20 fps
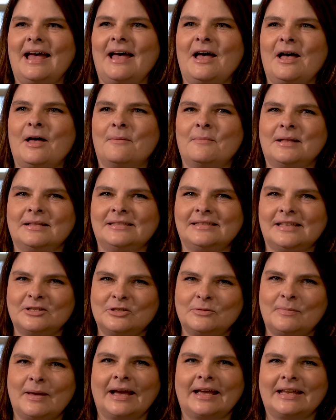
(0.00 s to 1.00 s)
and
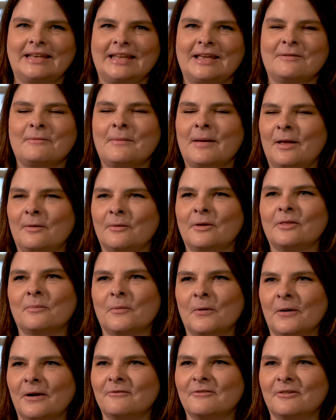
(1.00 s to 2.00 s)
send you back an email with
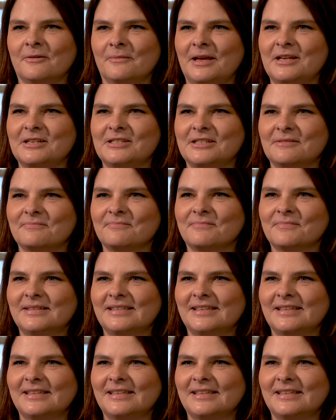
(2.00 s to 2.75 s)
more information.